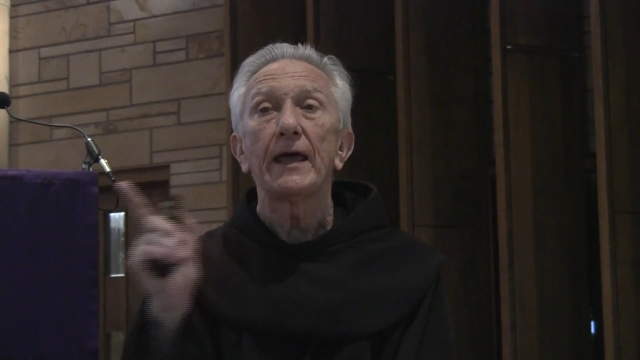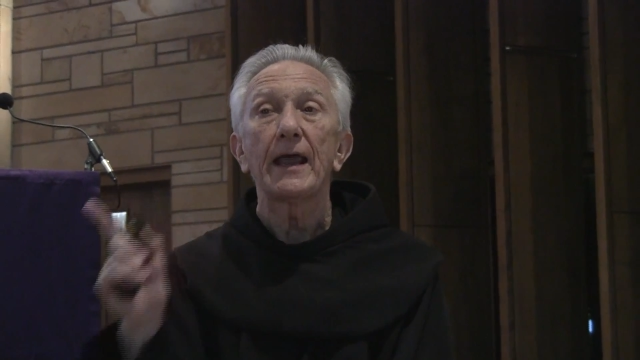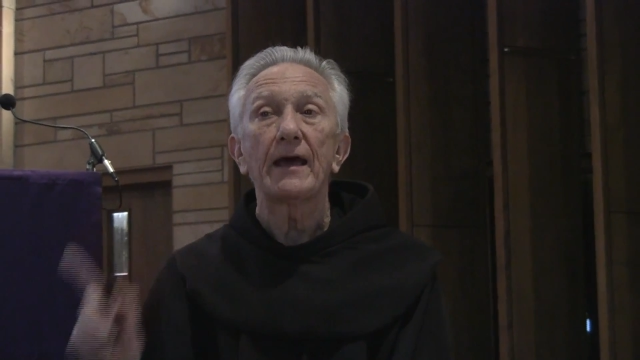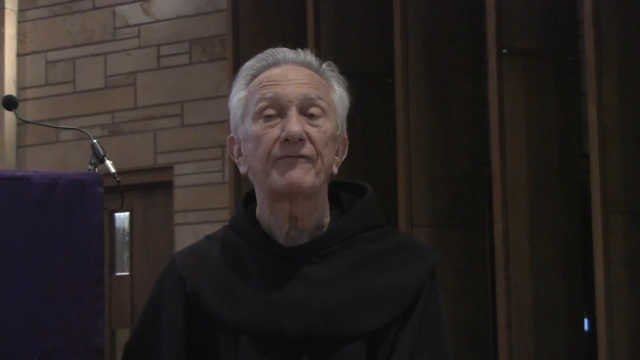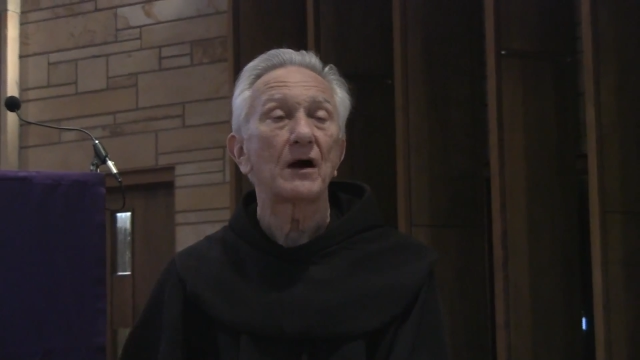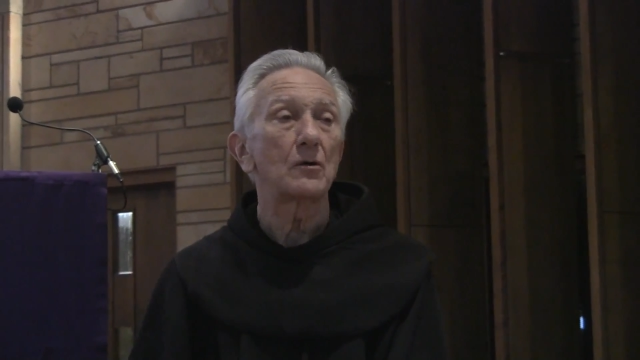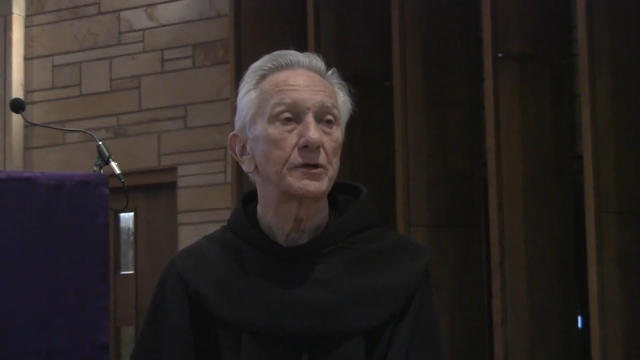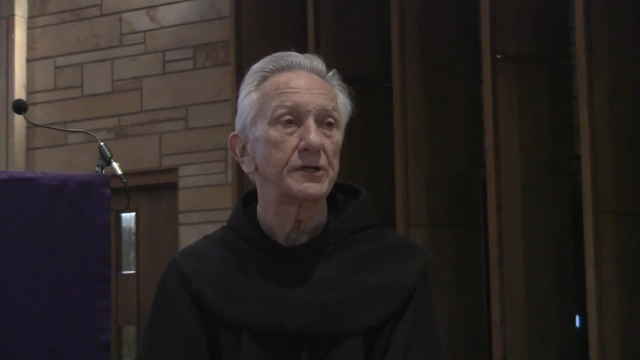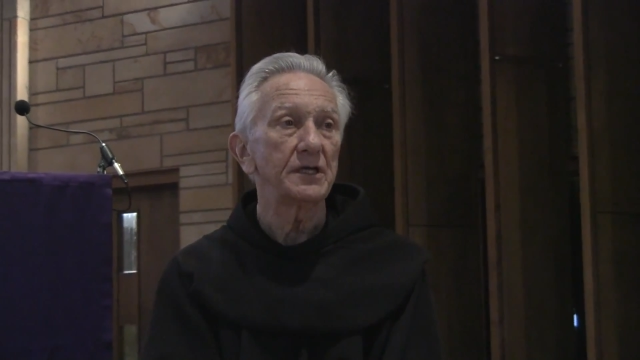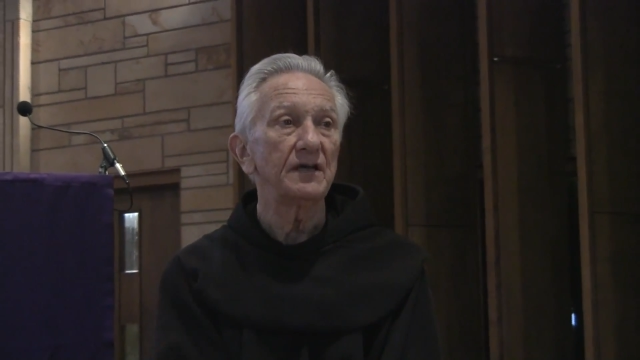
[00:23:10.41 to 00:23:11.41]
and a half hour
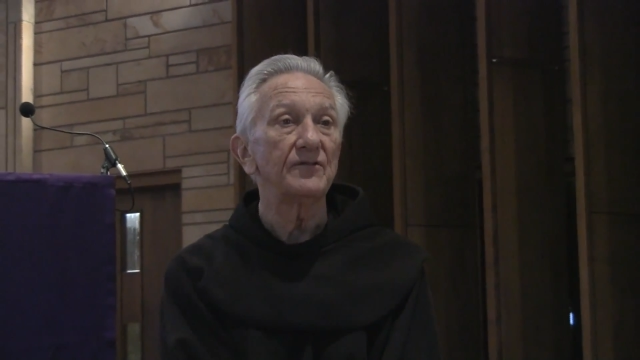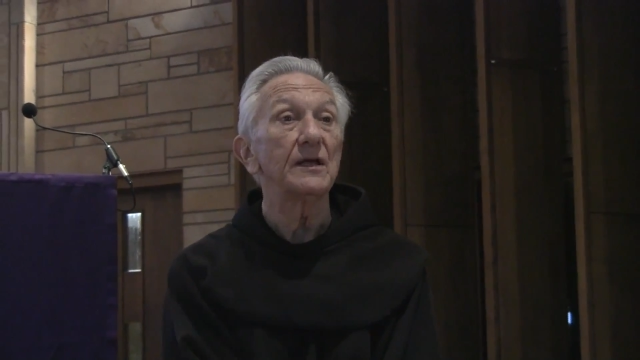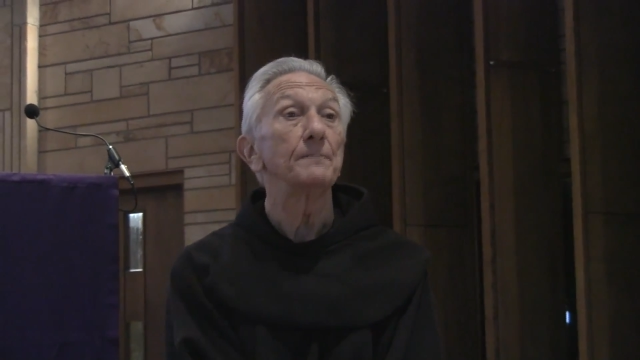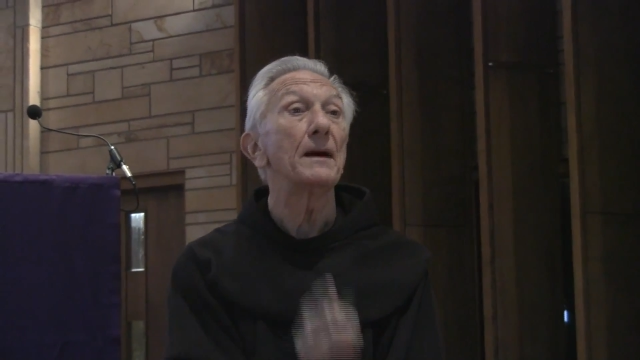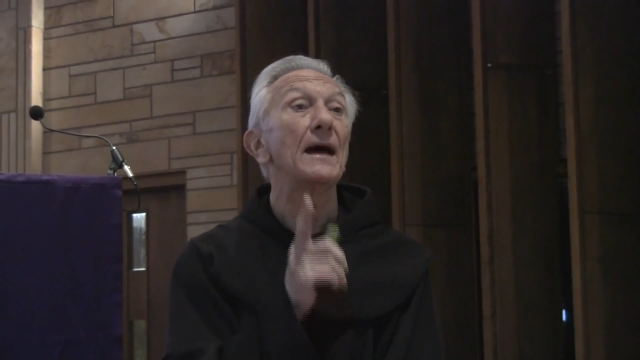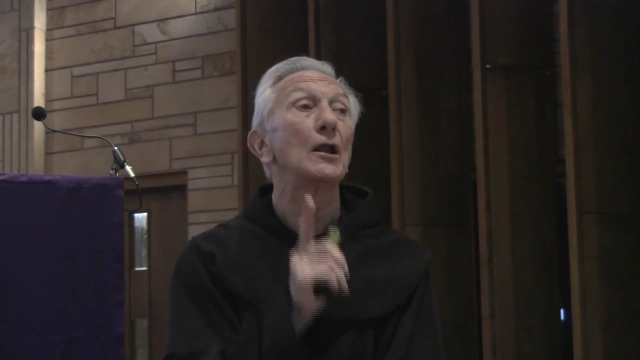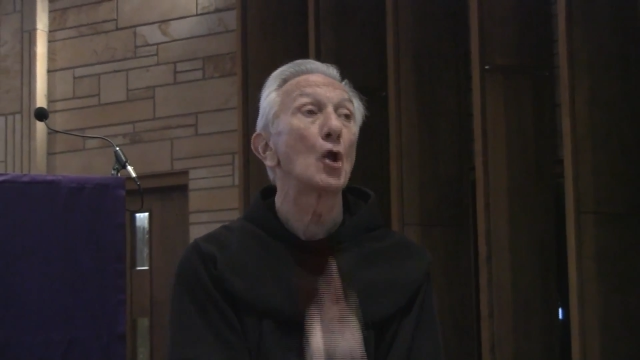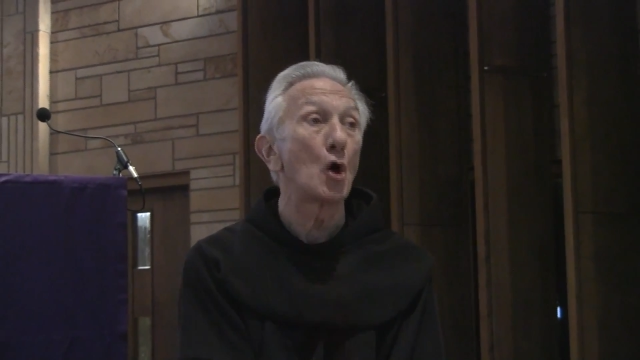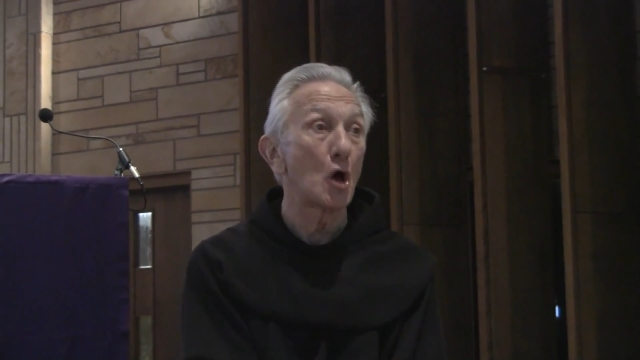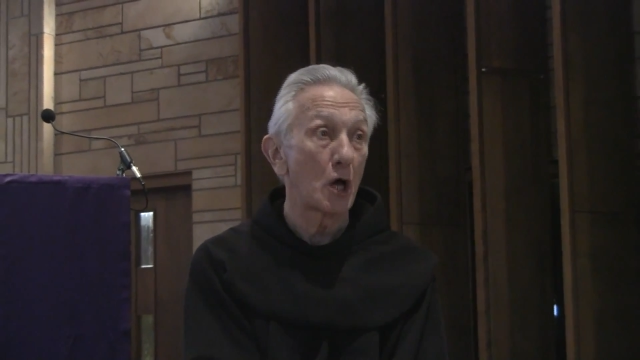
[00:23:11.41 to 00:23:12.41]
in the evening, by
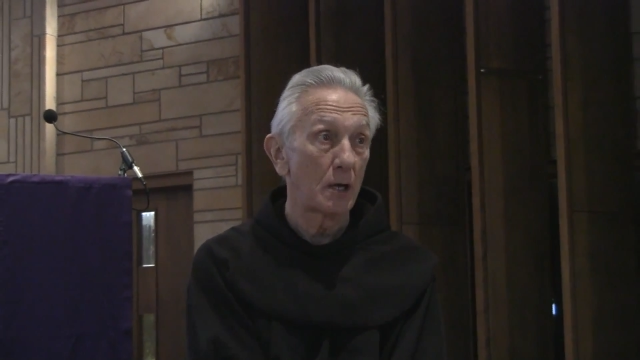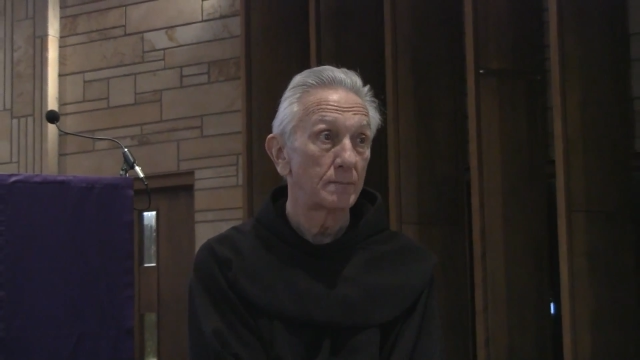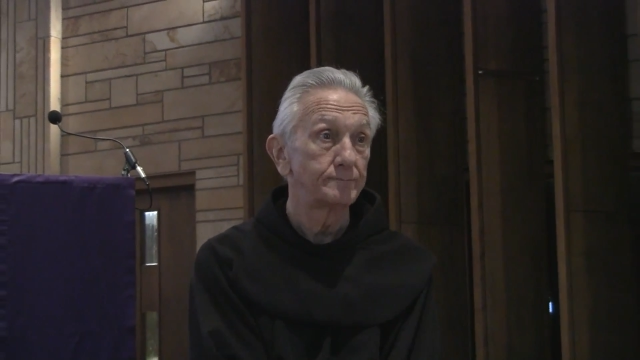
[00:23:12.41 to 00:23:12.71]
law.